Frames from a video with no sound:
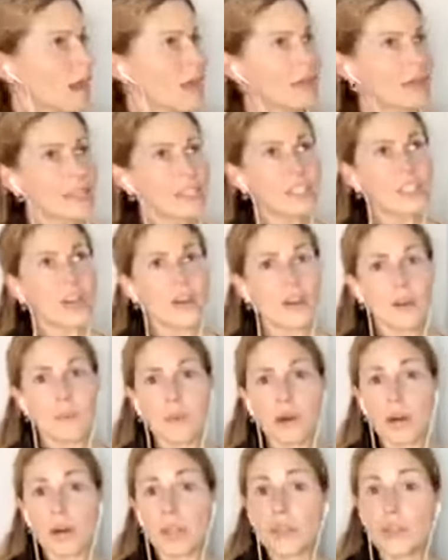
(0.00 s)
Let's talk
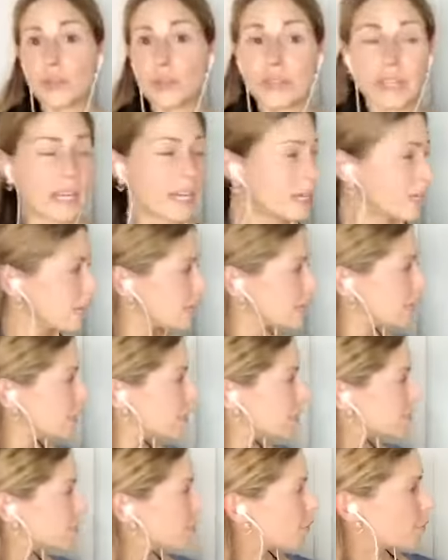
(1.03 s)
about
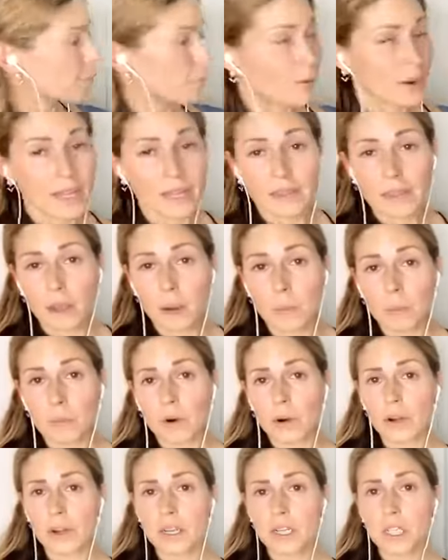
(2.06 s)
utilities, rent, and
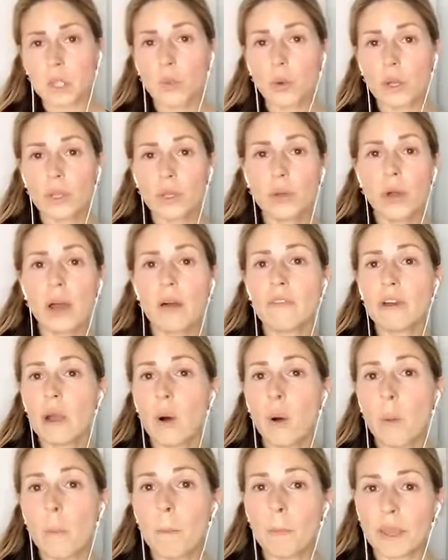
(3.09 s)
mortgage. When you have a
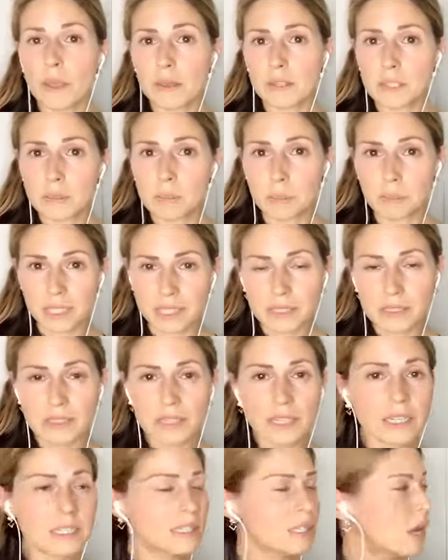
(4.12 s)
home-based
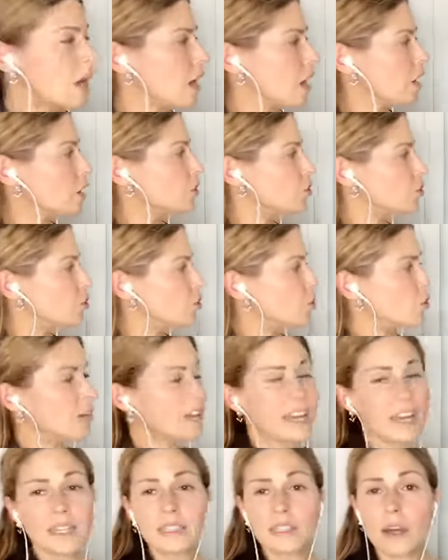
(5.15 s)
business, you
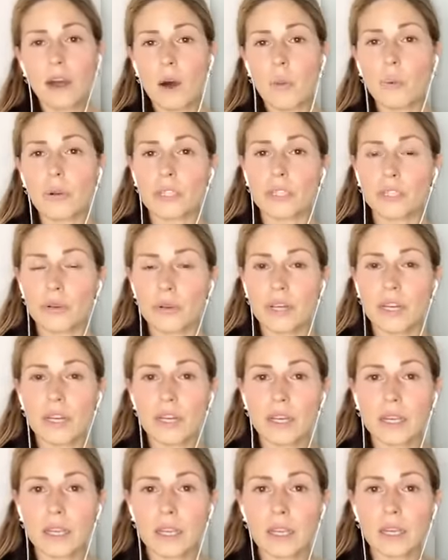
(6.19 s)
get the
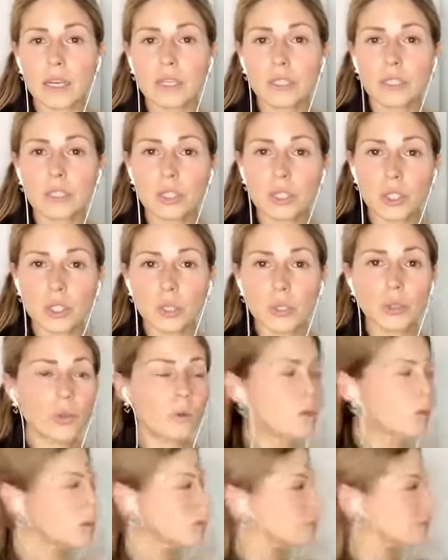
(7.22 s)
opportunity
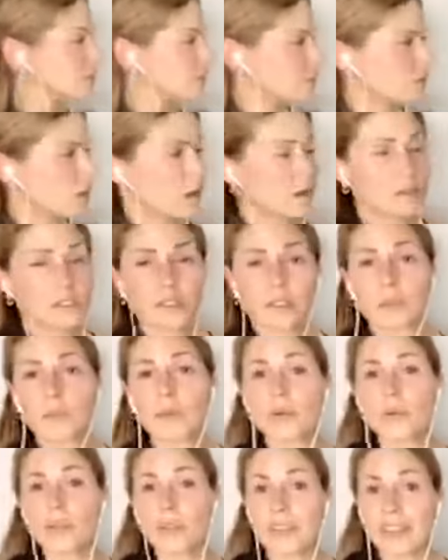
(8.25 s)
to deduct some
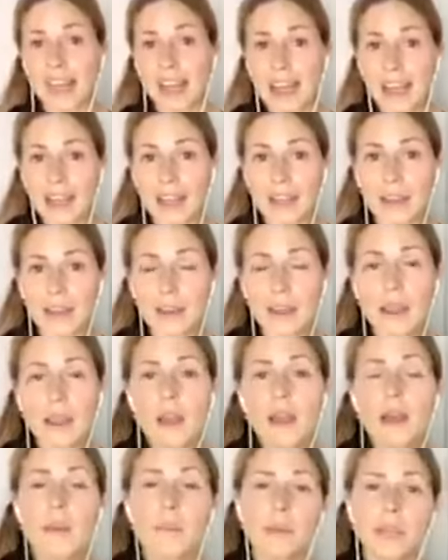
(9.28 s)
of that
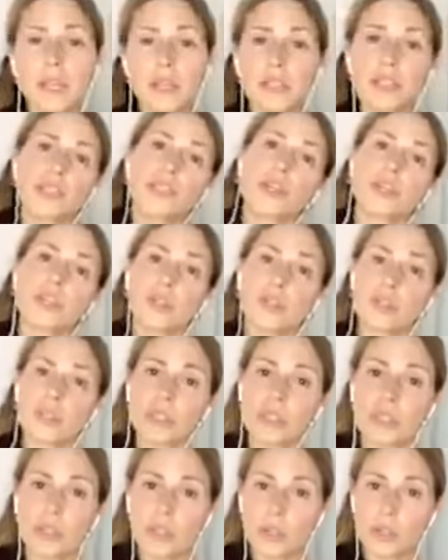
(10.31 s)
because you're
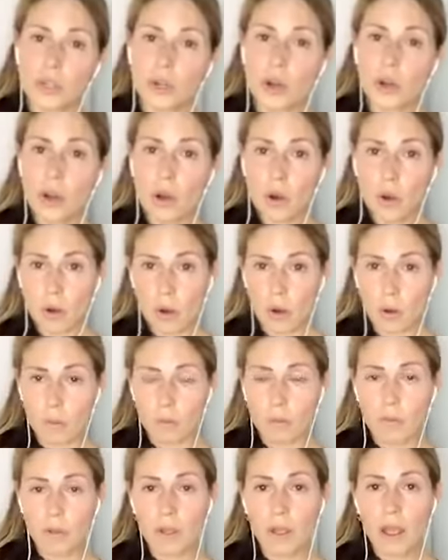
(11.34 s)
using your
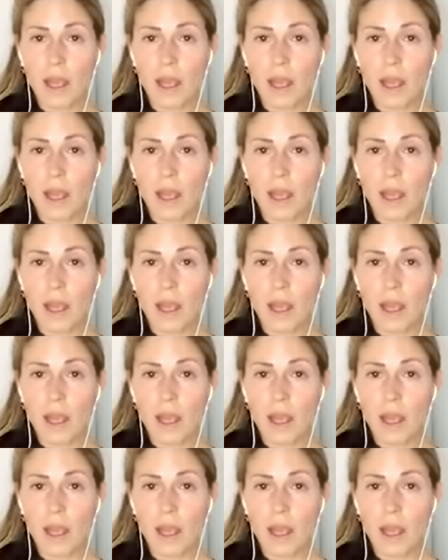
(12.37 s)
home